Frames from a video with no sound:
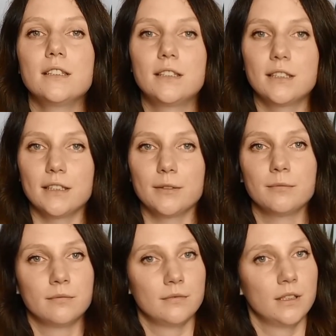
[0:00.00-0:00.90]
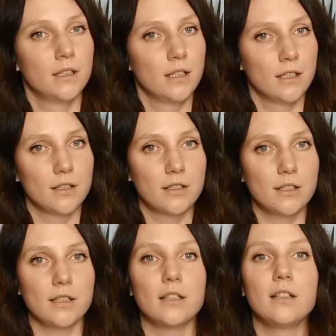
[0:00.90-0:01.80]
C,
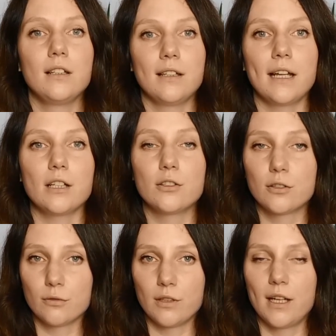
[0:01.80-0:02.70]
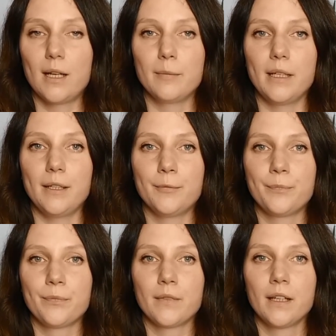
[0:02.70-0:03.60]
C like tsunami.
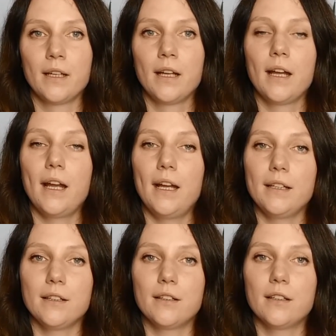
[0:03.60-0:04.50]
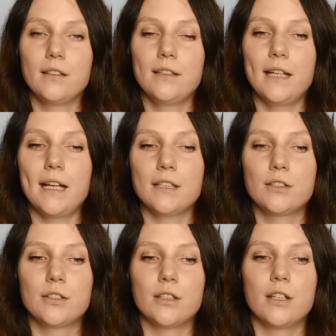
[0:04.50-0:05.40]
And the
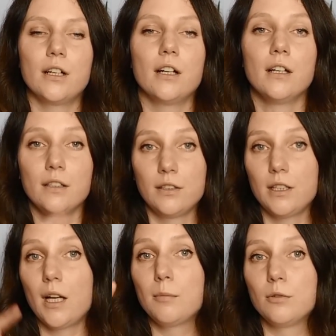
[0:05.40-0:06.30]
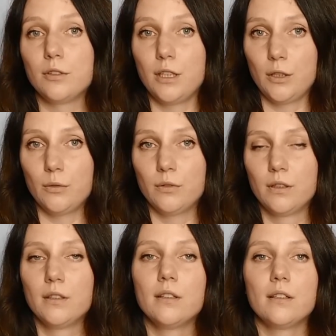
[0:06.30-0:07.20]
letter W.
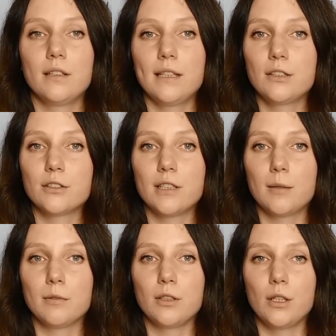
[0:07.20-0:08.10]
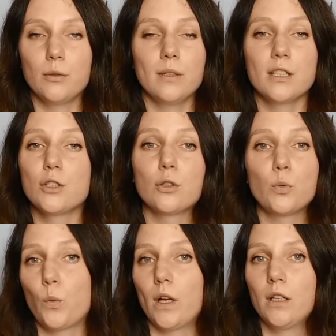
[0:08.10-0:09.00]
The letter W is not
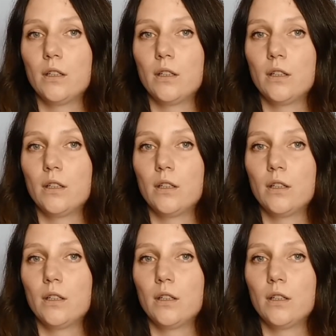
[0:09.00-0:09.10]
W.